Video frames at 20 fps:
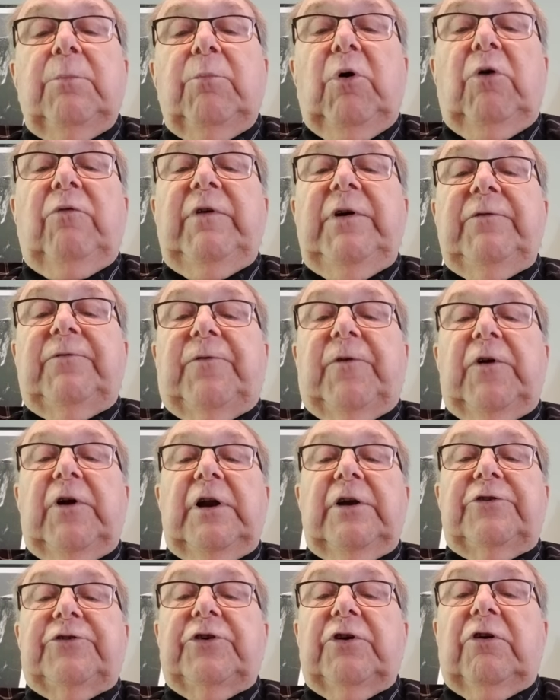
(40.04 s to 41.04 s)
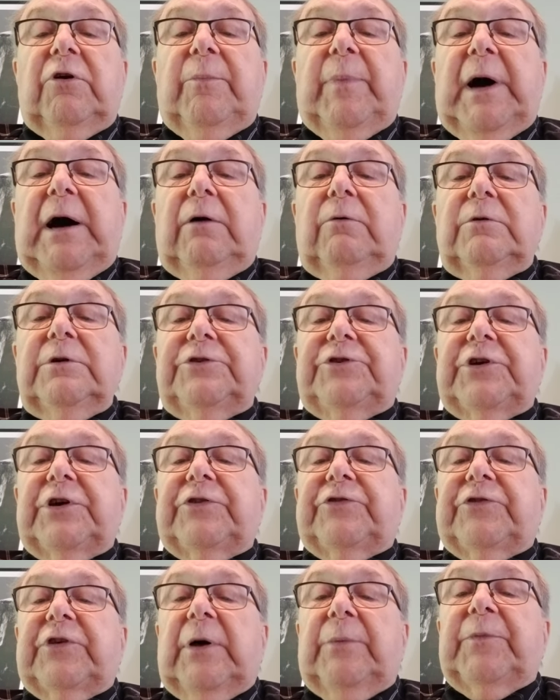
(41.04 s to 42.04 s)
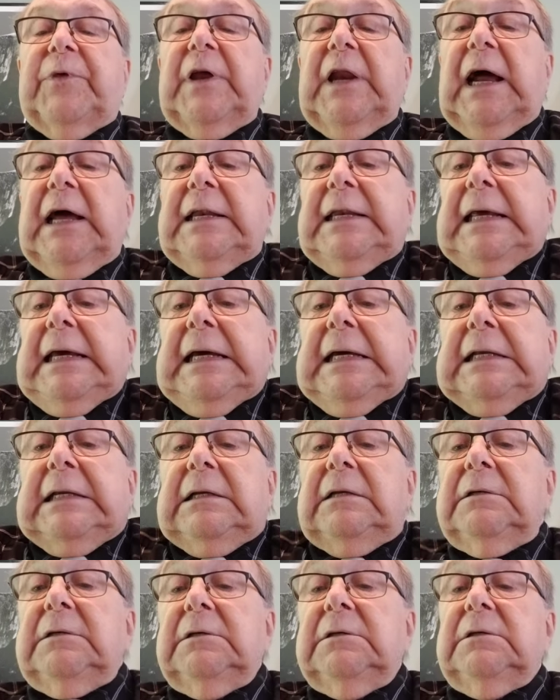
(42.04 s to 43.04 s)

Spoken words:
Moving furniture about was just something I did,